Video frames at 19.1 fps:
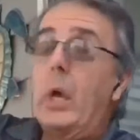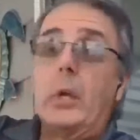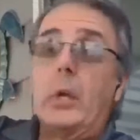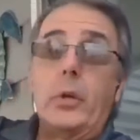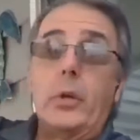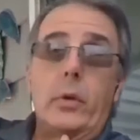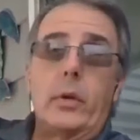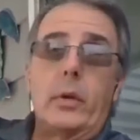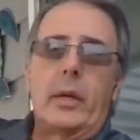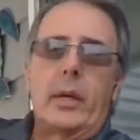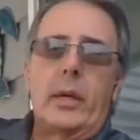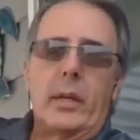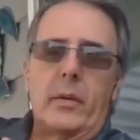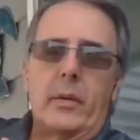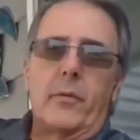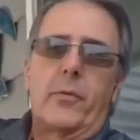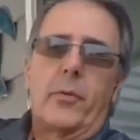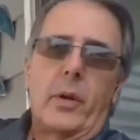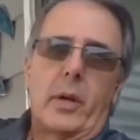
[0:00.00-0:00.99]
you can get
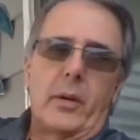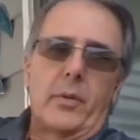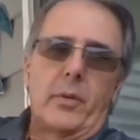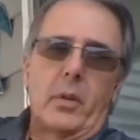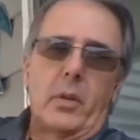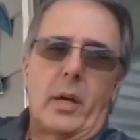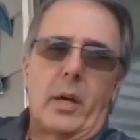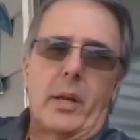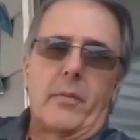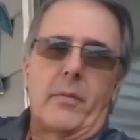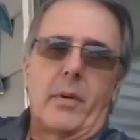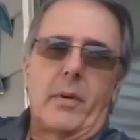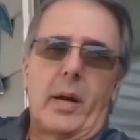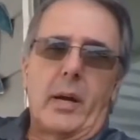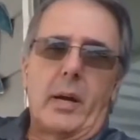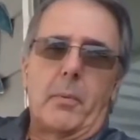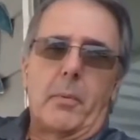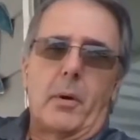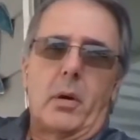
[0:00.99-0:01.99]
in front of a lot of
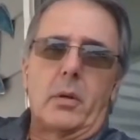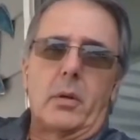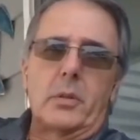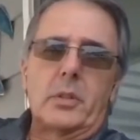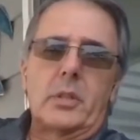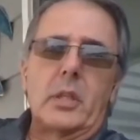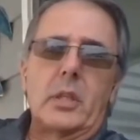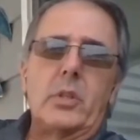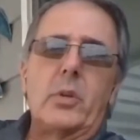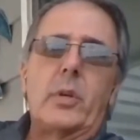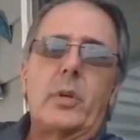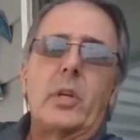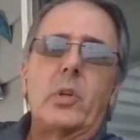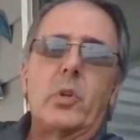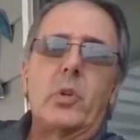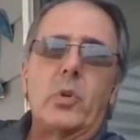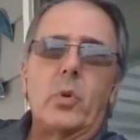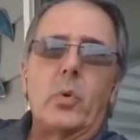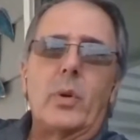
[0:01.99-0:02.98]
eyeballs, and you
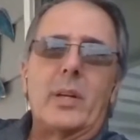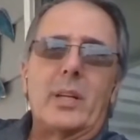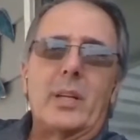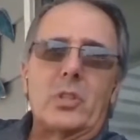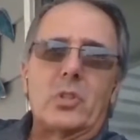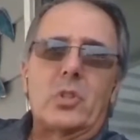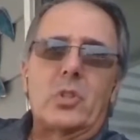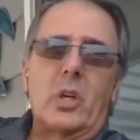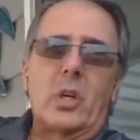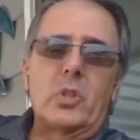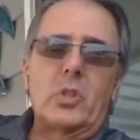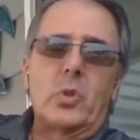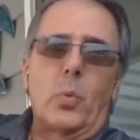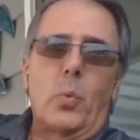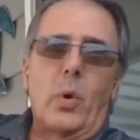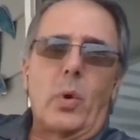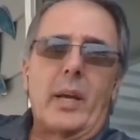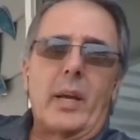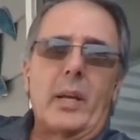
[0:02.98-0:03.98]
can do it in such a
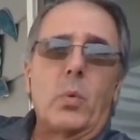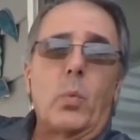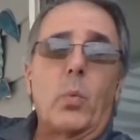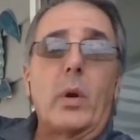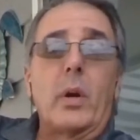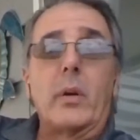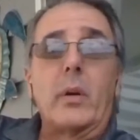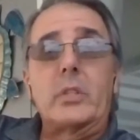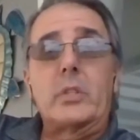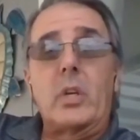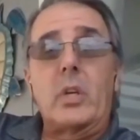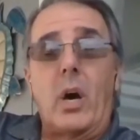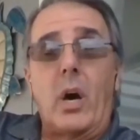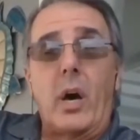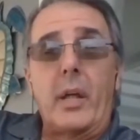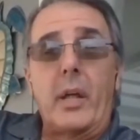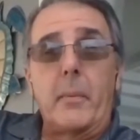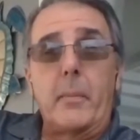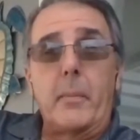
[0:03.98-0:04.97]
way to where it's
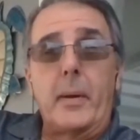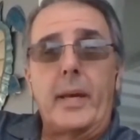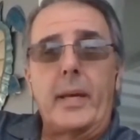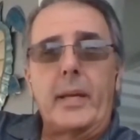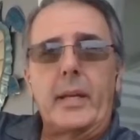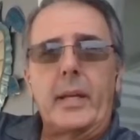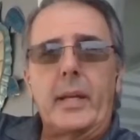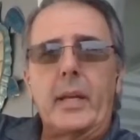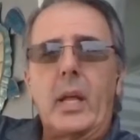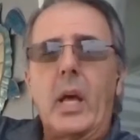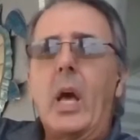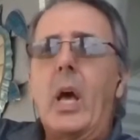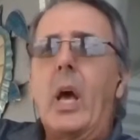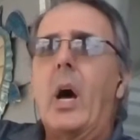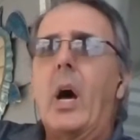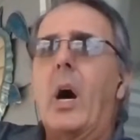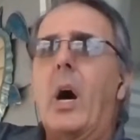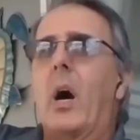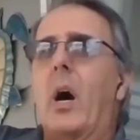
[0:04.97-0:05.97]
automated
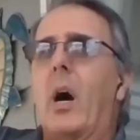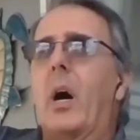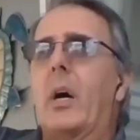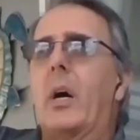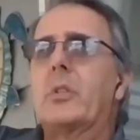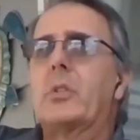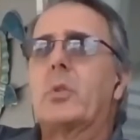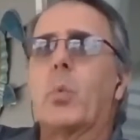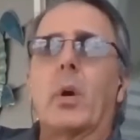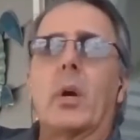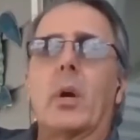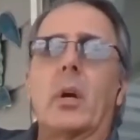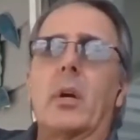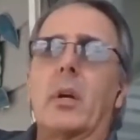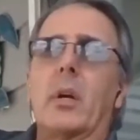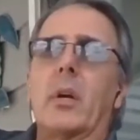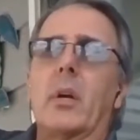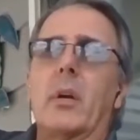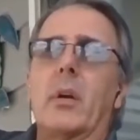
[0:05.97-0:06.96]
to
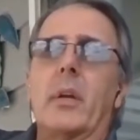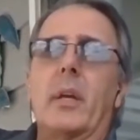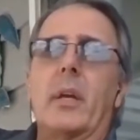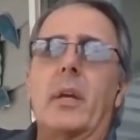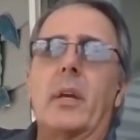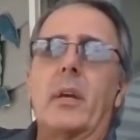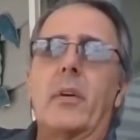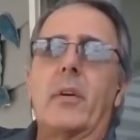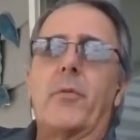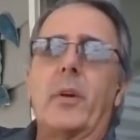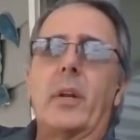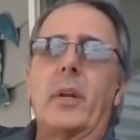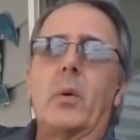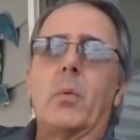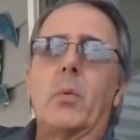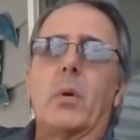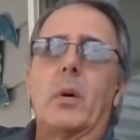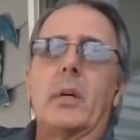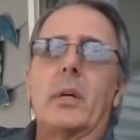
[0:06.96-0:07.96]
where if
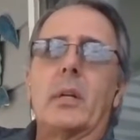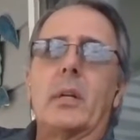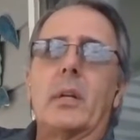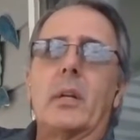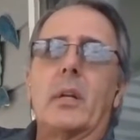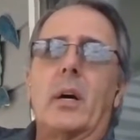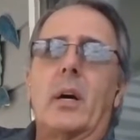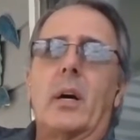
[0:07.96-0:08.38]
anyone